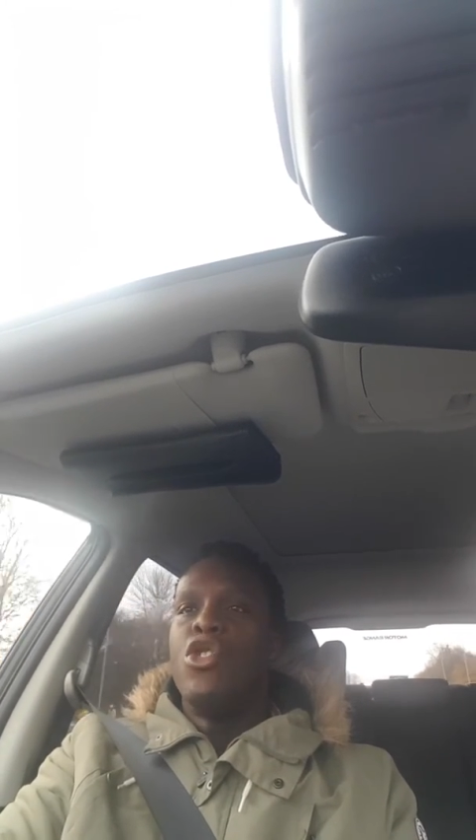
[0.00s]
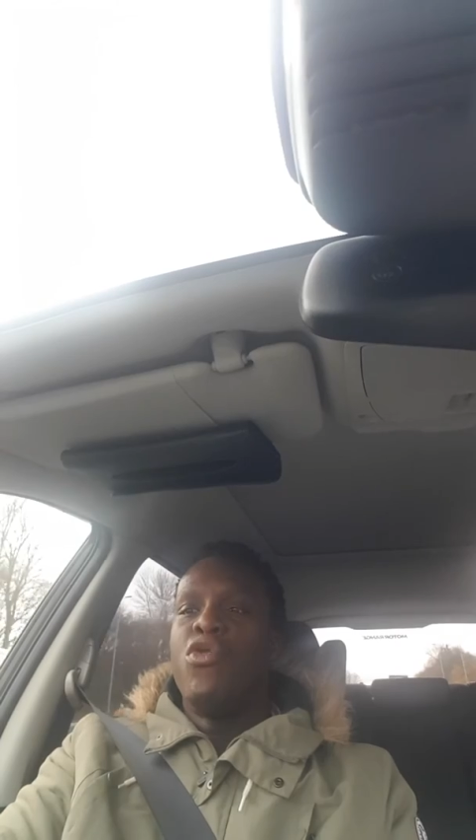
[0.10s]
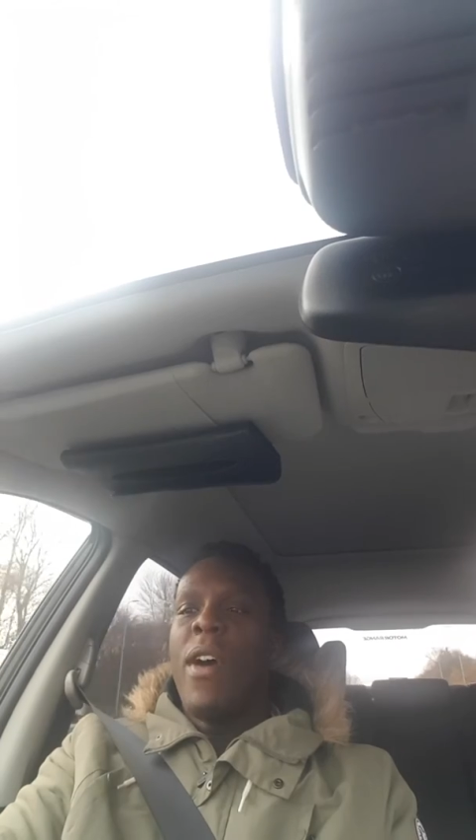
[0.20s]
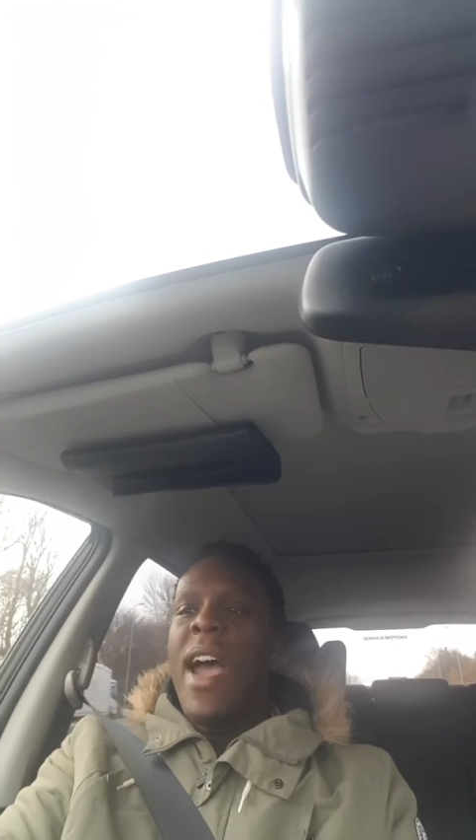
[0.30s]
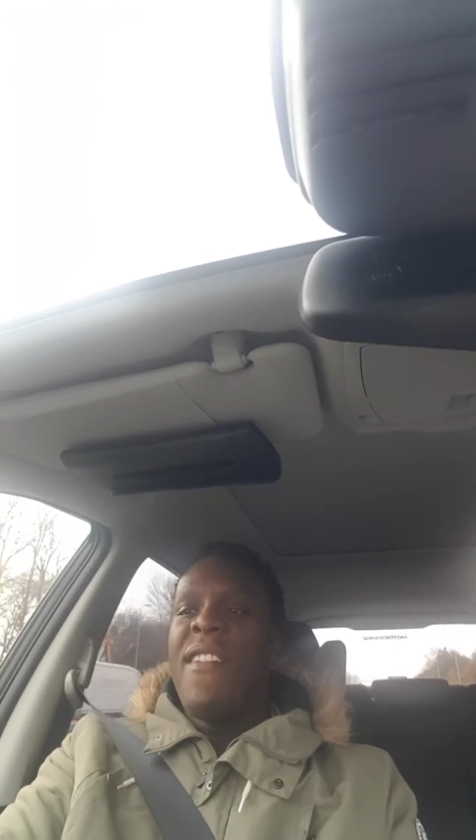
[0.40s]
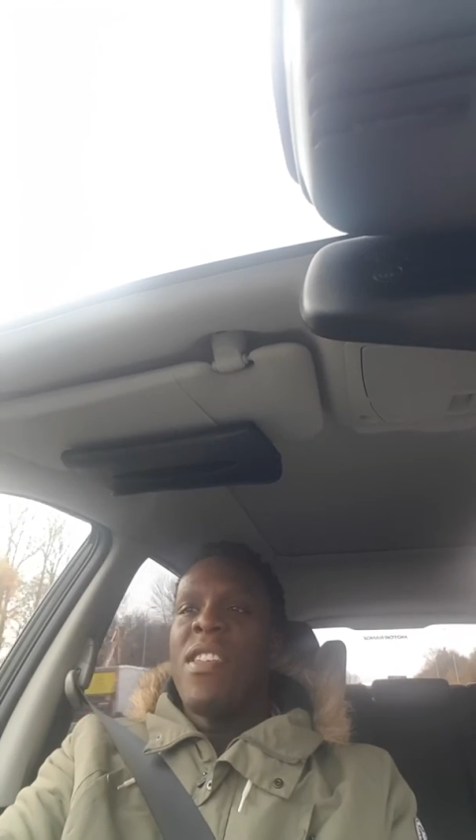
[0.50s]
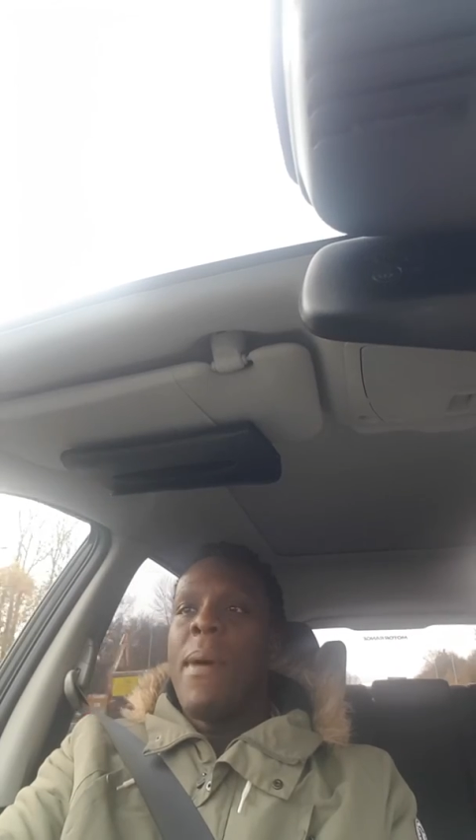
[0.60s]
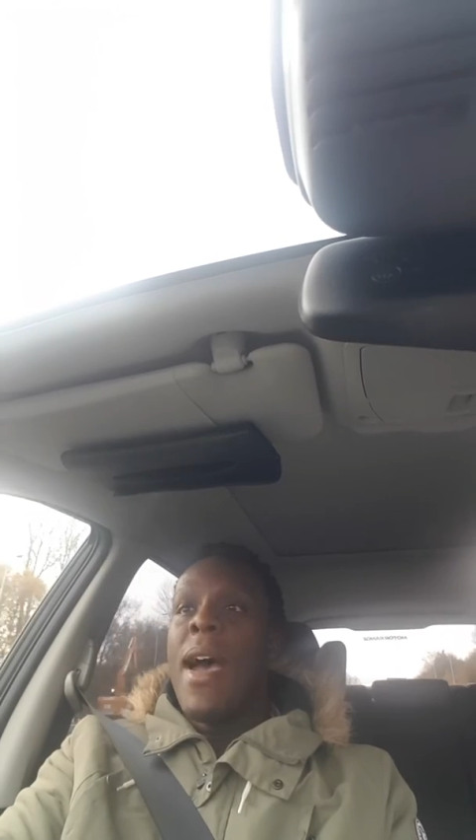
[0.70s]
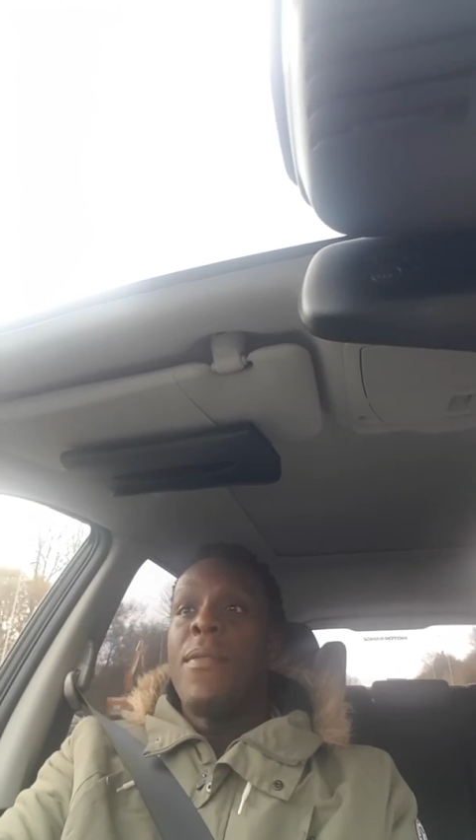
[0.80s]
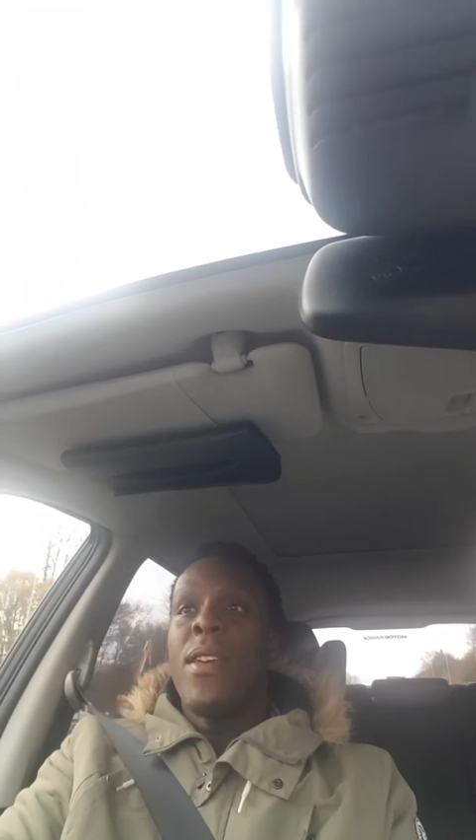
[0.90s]
drive them
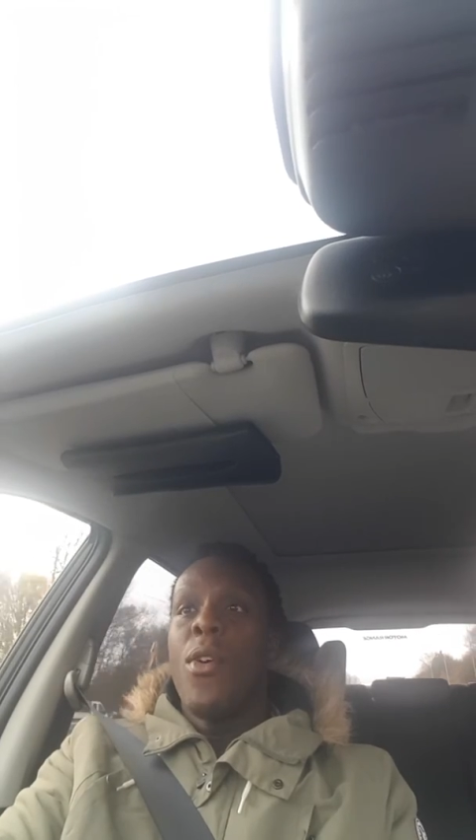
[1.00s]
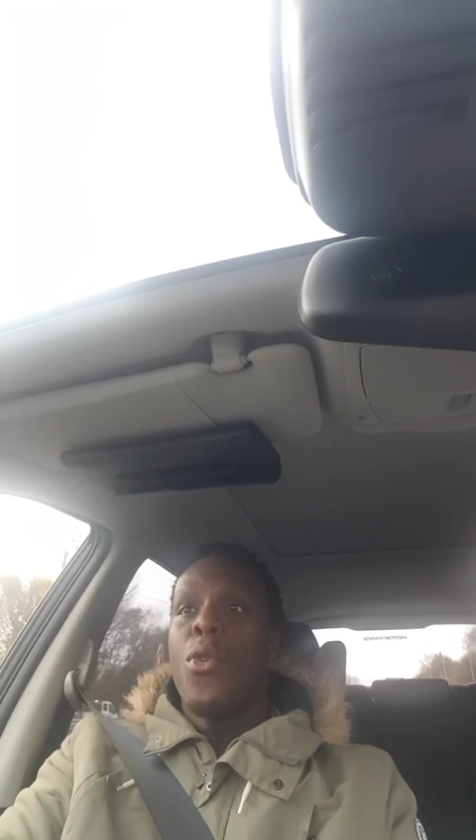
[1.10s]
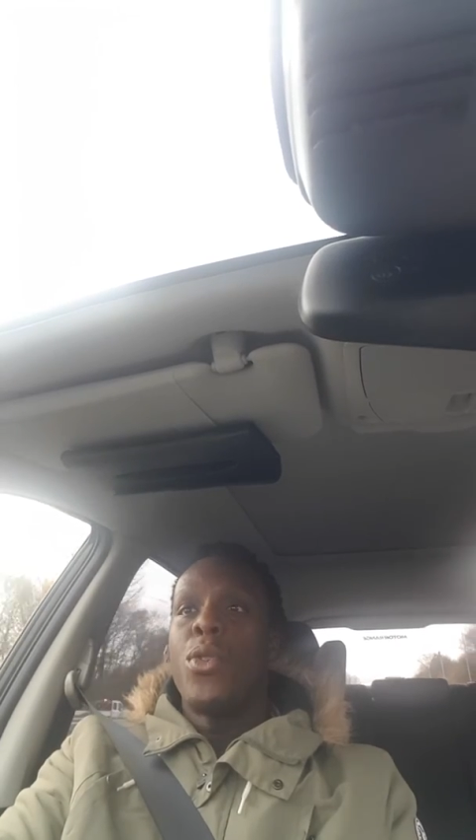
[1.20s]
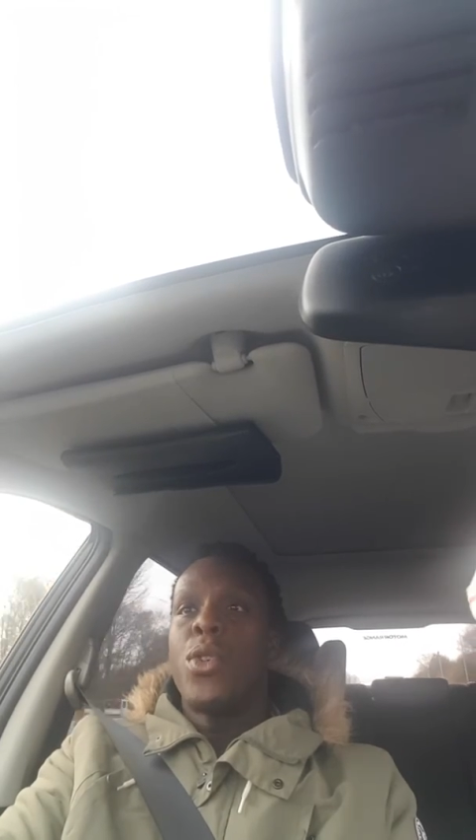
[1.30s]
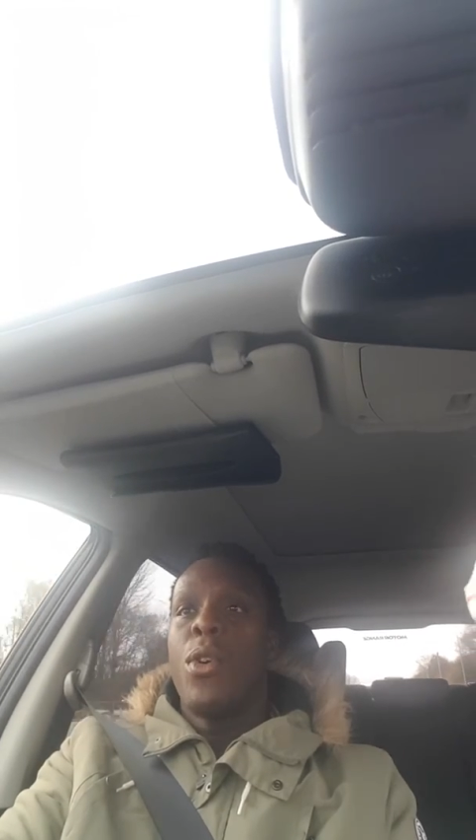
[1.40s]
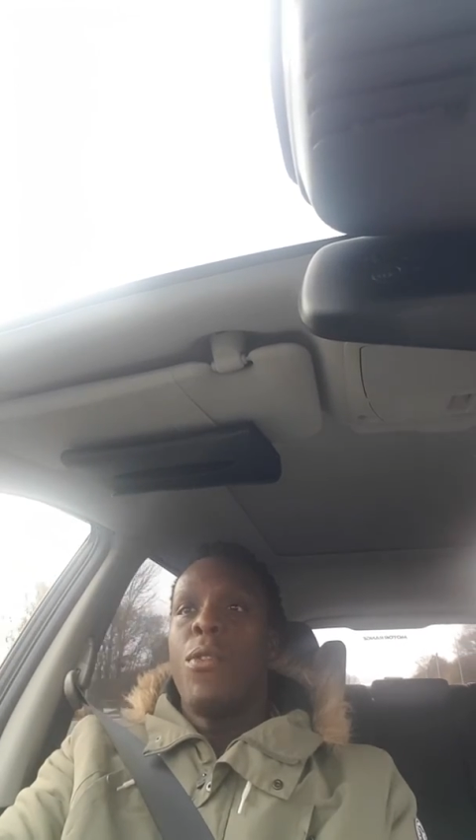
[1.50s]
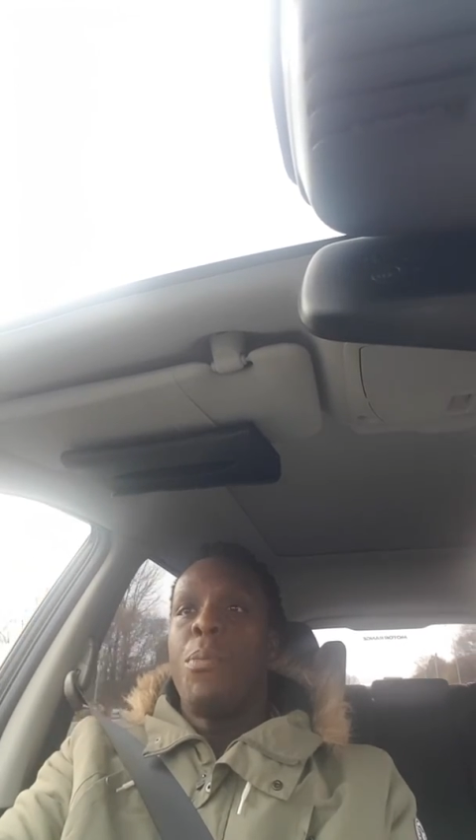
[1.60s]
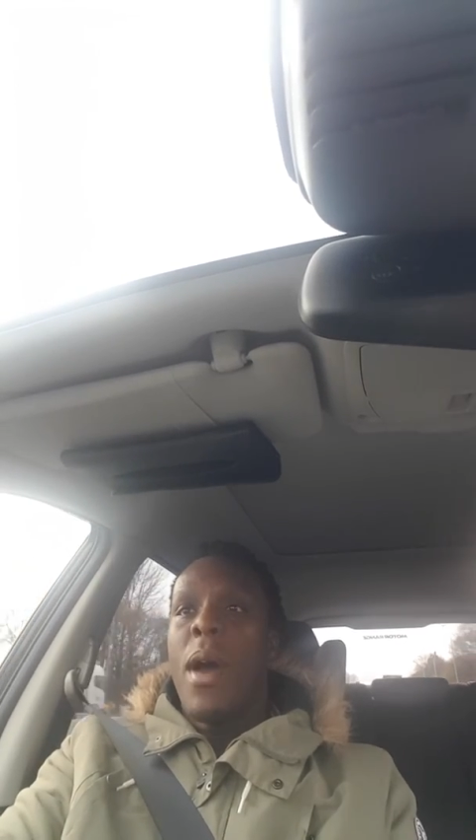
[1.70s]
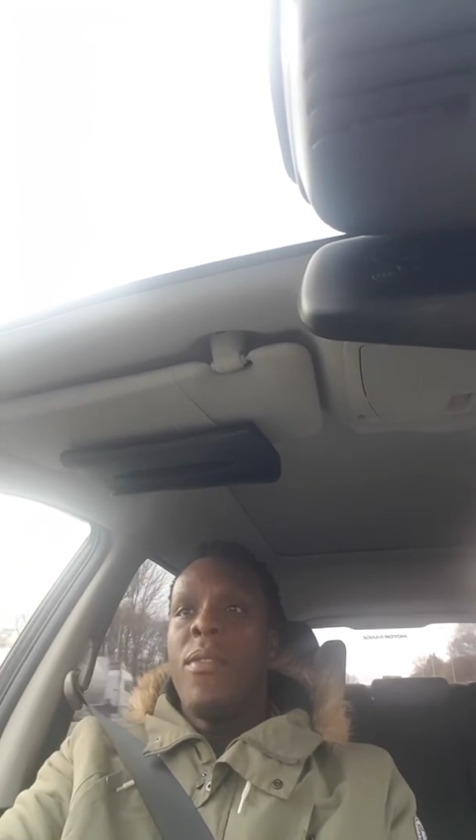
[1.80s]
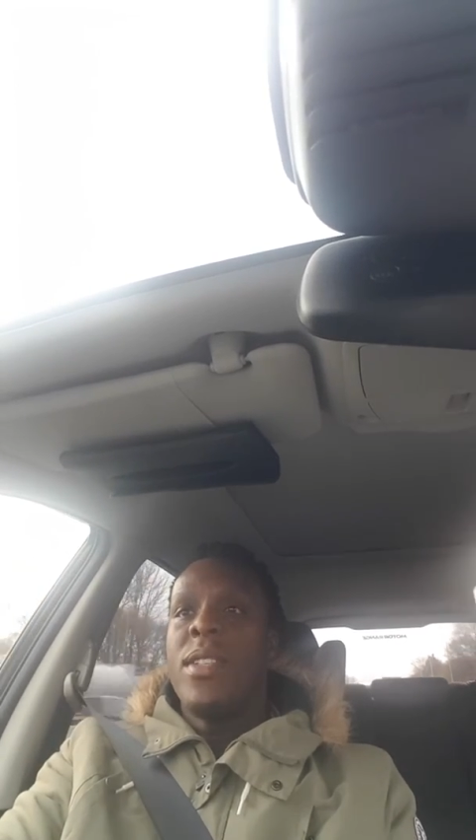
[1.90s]
out of their own sort of
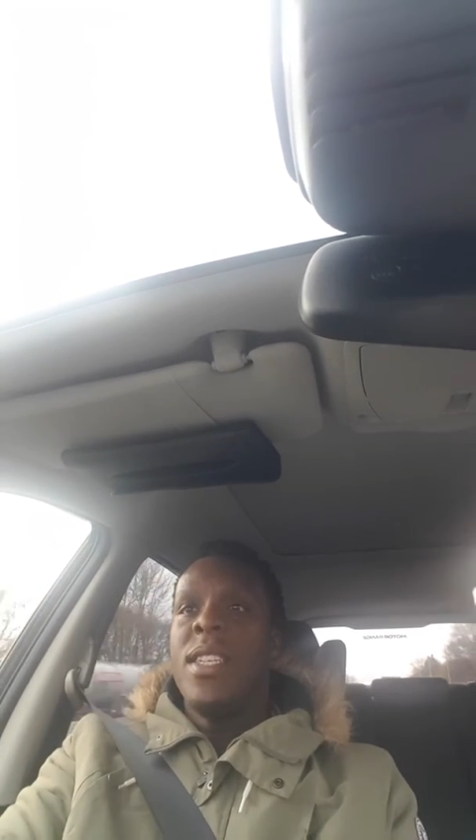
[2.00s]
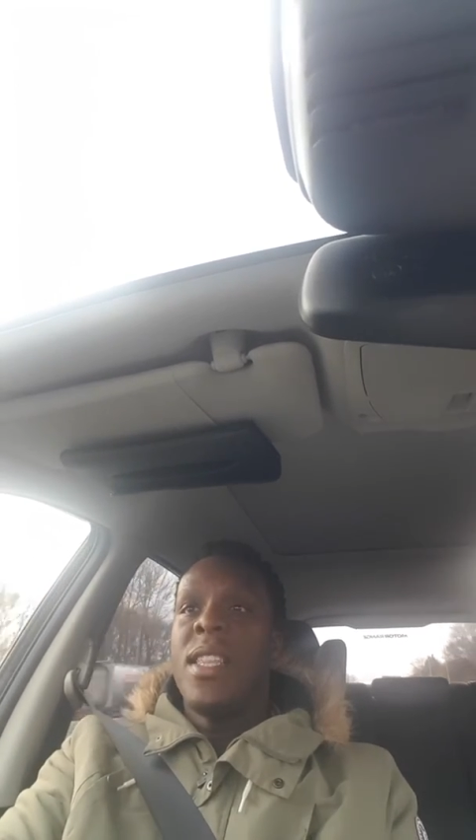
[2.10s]
poverty,